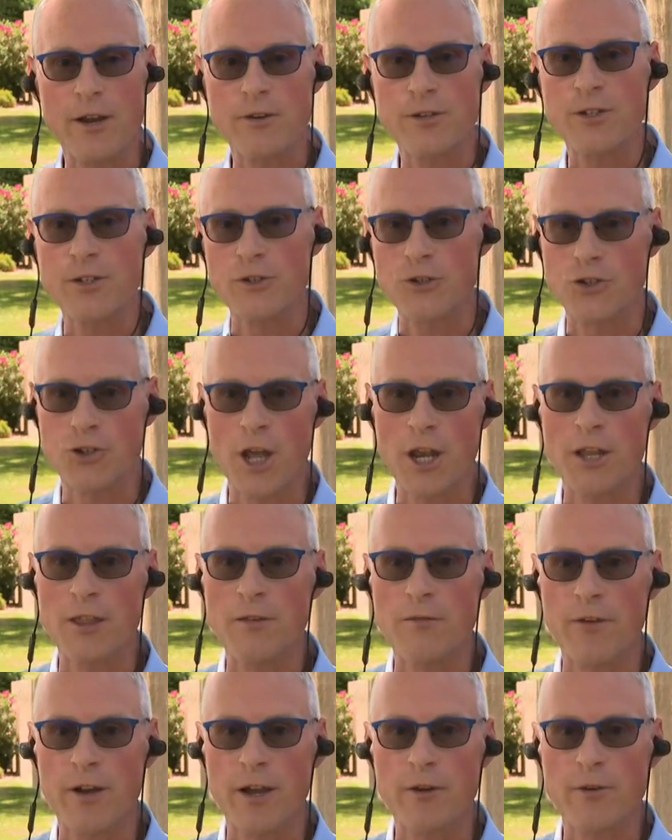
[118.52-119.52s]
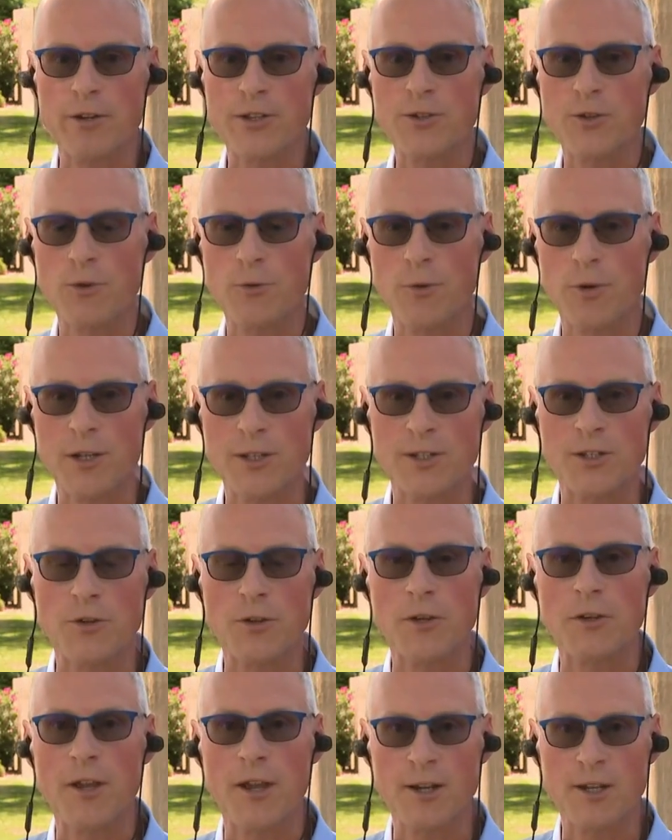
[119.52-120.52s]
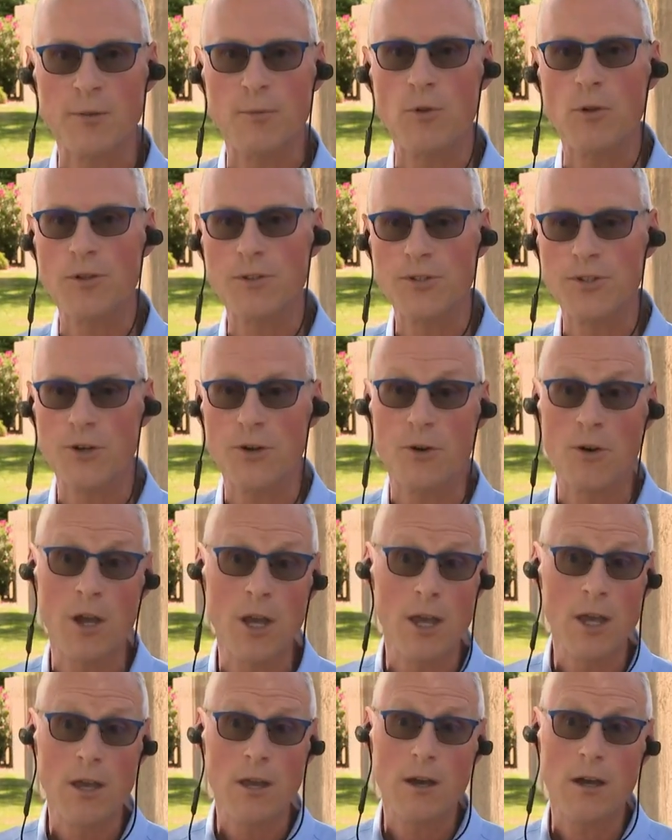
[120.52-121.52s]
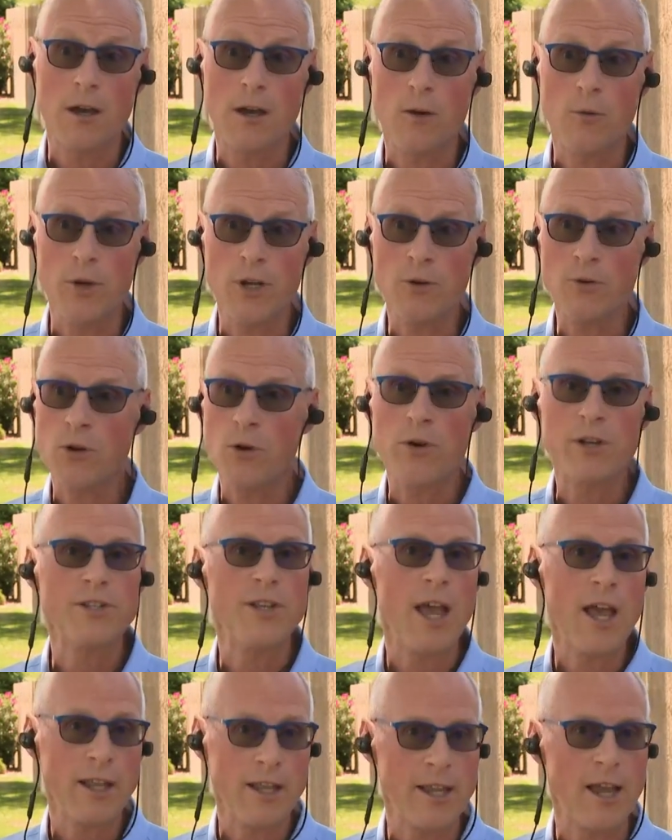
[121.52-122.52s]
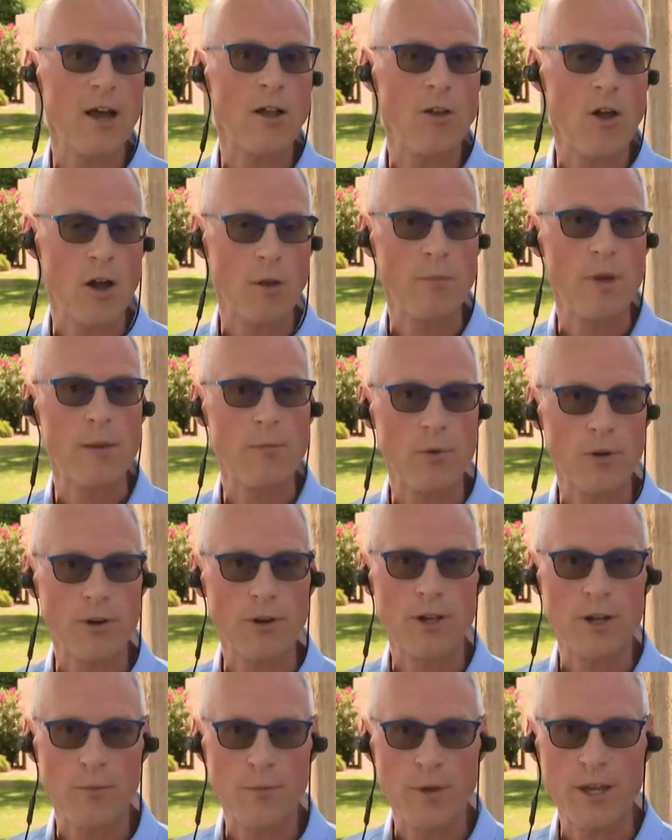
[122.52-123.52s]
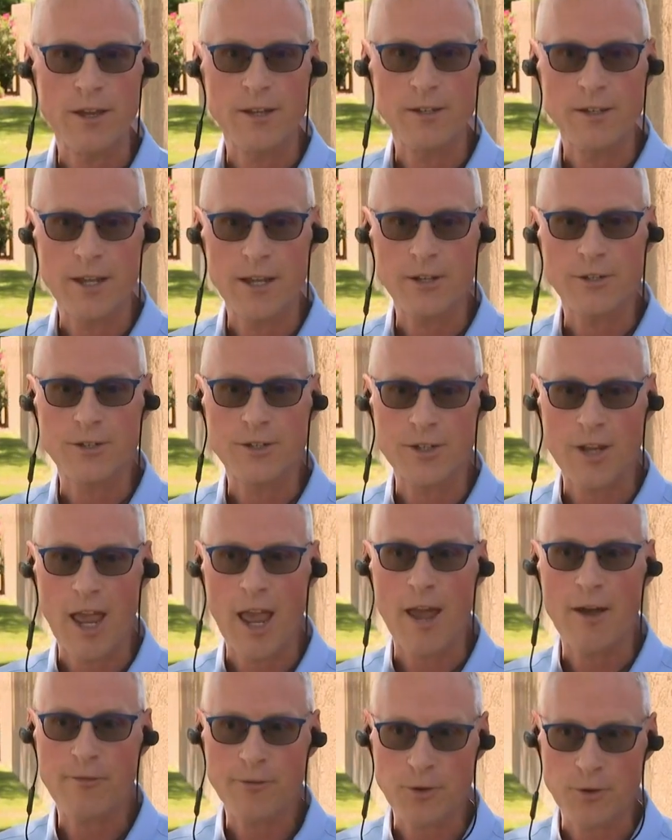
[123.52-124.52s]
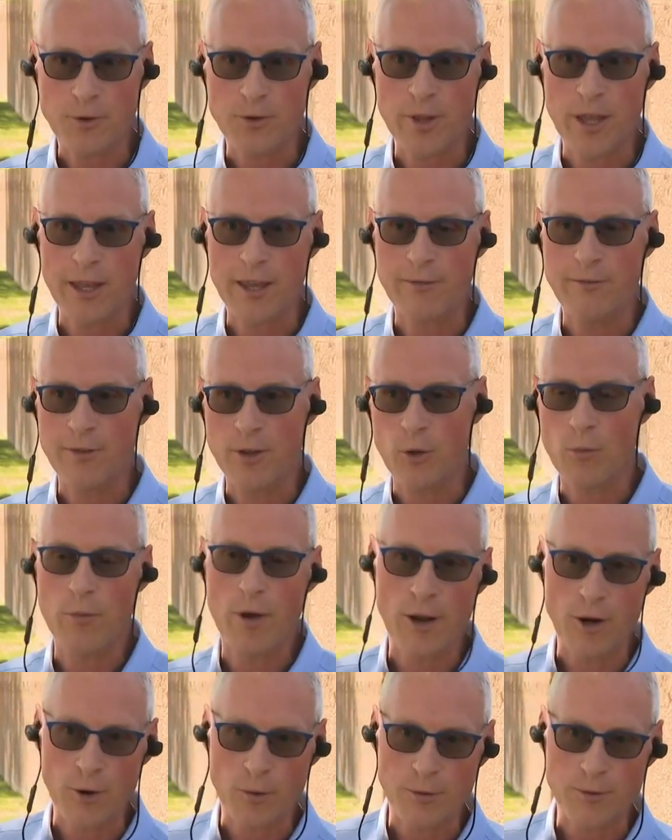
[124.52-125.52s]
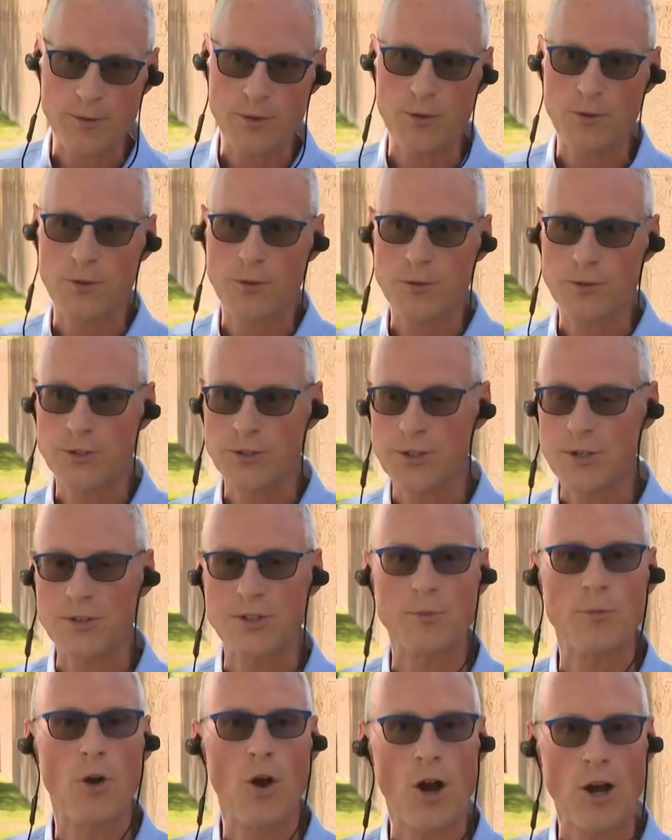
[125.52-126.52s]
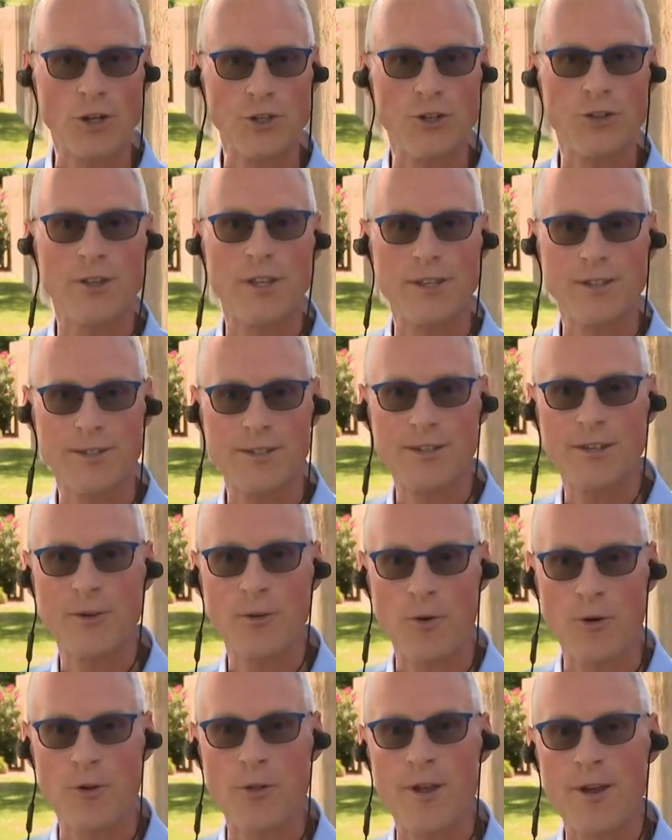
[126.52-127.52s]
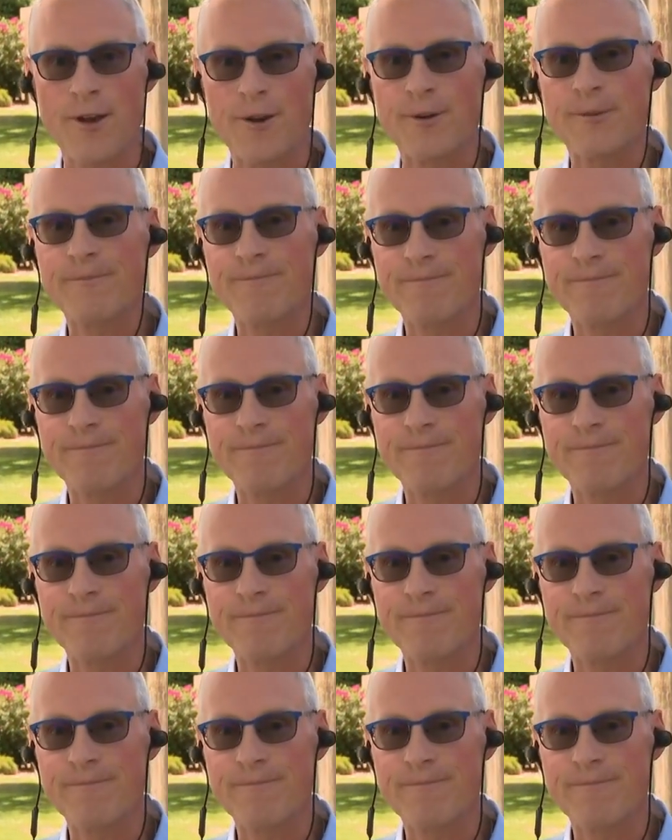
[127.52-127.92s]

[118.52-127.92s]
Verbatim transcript: are still shedding the virus or it's still detectable. So uh, we don't know exactly how long people are going contagious after they feel better. So there's still some caution that's in order there.